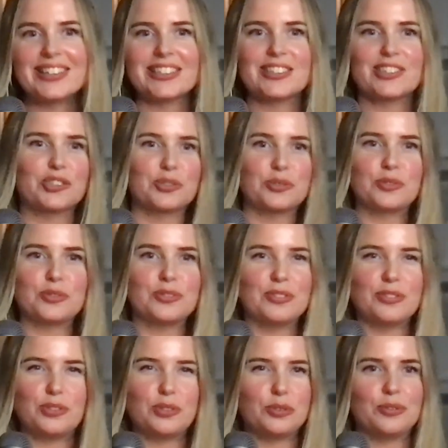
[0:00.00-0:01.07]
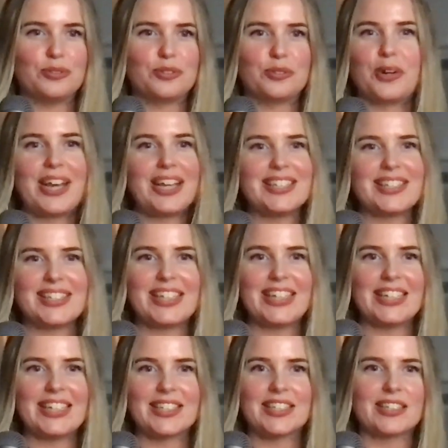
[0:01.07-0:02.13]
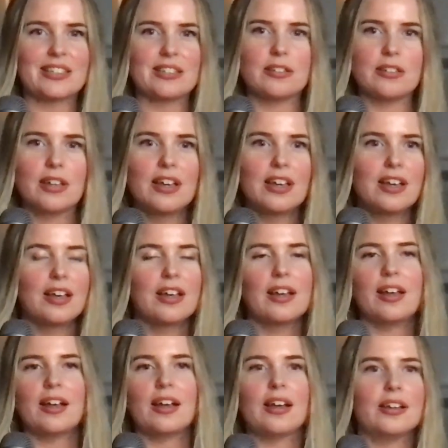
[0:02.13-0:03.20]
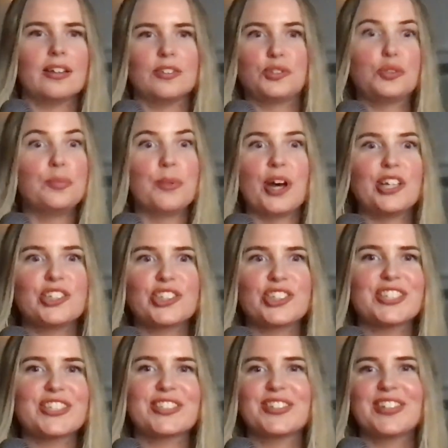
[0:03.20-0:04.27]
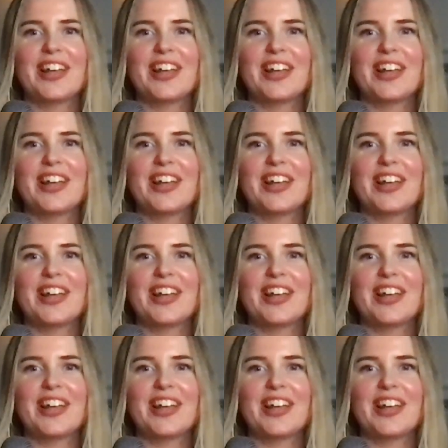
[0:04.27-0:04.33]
it's too crazy, it's too much.